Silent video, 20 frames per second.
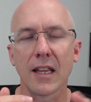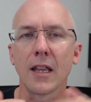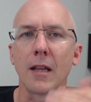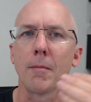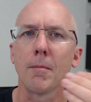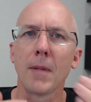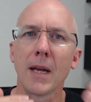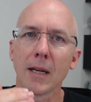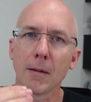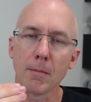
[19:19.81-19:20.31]
that
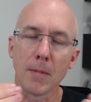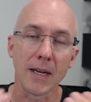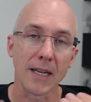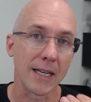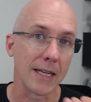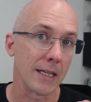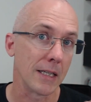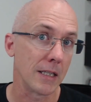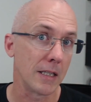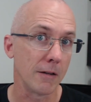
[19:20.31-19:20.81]
make money
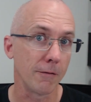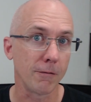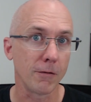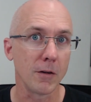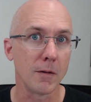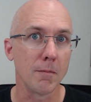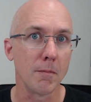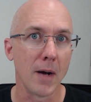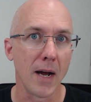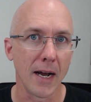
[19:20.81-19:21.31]
in
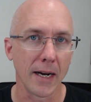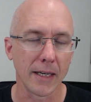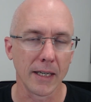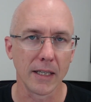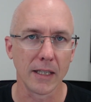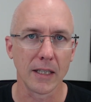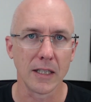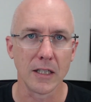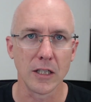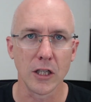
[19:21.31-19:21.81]
different
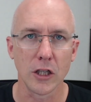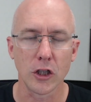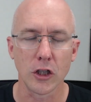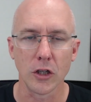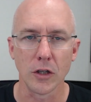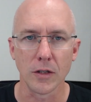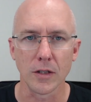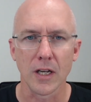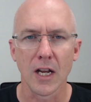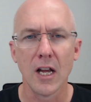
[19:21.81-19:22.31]
market
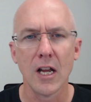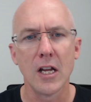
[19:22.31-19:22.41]
conditions.